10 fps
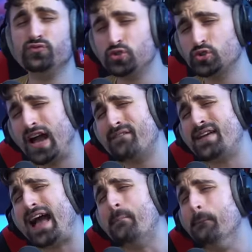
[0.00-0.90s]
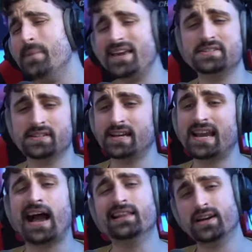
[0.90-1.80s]
you should have amazing
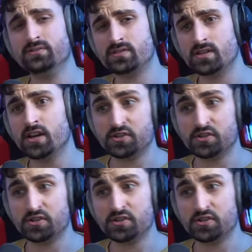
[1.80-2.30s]
callouts.